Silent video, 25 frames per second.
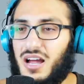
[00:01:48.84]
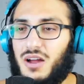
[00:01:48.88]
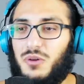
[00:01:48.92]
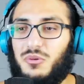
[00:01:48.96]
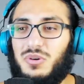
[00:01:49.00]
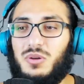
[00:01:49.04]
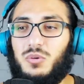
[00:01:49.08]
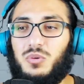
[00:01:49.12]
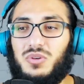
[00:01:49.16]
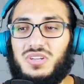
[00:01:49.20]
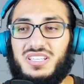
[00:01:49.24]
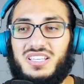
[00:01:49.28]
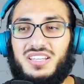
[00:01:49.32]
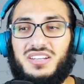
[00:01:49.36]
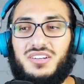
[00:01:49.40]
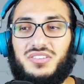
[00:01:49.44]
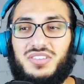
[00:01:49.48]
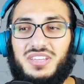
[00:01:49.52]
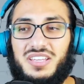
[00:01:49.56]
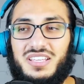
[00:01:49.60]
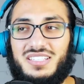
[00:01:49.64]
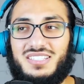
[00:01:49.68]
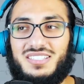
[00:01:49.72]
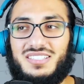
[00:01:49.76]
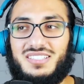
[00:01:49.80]
I really want to hear
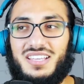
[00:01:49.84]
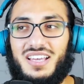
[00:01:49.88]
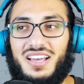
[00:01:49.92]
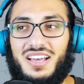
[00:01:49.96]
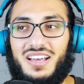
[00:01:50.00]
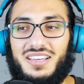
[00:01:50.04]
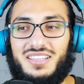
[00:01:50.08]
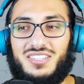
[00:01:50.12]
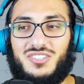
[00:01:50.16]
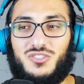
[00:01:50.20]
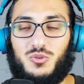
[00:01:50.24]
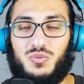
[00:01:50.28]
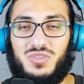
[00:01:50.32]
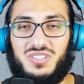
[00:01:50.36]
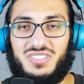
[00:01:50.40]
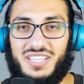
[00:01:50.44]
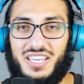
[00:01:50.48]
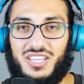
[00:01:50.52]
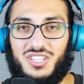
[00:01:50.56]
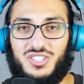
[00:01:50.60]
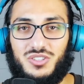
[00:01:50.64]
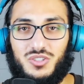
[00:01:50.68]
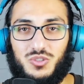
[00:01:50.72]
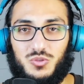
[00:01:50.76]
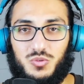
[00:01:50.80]
his uh,
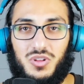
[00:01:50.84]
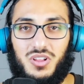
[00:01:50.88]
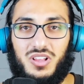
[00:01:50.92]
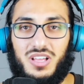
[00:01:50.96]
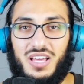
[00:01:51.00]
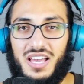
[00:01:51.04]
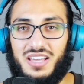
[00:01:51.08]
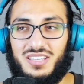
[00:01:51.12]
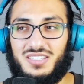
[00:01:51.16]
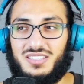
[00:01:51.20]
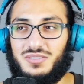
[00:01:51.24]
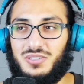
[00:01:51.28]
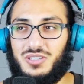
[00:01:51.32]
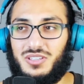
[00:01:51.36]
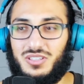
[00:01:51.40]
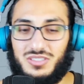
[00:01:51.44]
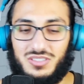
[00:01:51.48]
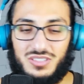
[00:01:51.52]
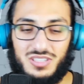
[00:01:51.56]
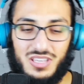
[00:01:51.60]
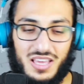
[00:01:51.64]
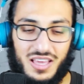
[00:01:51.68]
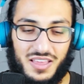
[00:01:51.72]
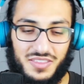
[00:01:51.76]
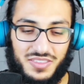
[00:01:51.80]
instrumentation as well, guys,
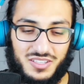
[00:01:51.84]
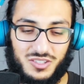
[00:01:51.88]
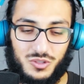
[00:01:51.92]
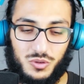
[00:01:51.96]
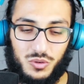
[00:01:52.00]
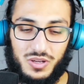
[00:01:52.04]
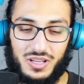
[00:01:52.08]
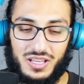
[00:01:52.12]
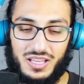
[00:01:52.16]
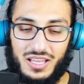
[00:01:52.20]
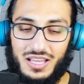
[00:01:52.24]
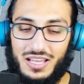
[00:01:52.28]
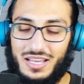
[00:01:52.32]
because I think so.